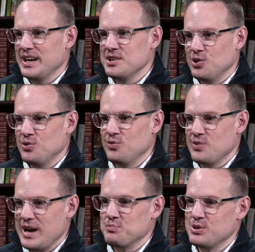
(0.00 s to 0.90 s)
know
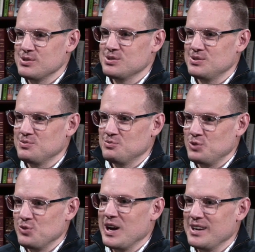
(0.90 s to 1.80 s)
that person
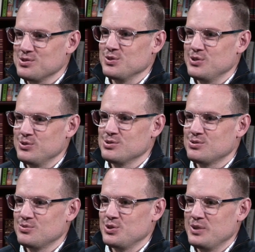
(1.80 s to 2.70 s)
relies on the
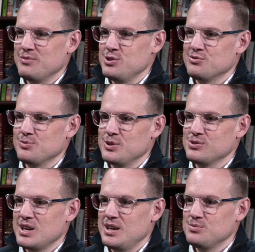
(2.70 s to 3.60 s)
revenue from
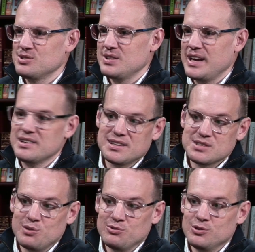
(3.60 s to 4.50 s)
those games, and
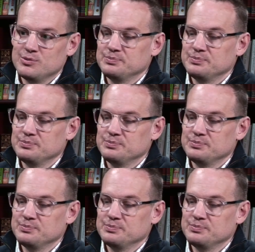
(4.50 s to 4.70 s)
that's helpful.